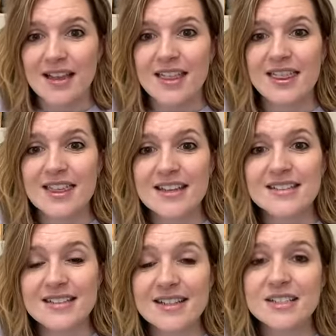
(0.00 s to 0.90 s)

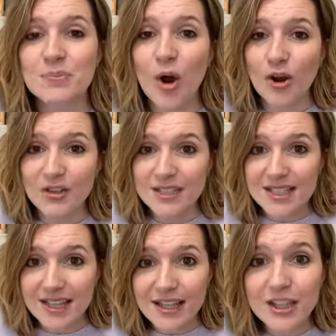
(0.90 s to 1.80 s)
This is
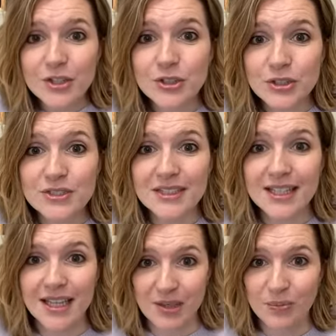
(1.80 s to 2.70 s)

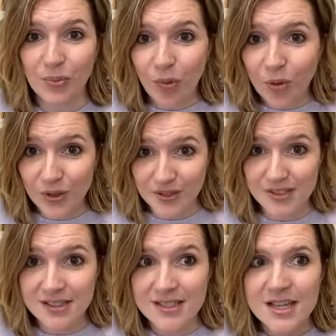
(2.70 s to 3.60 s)
particularly important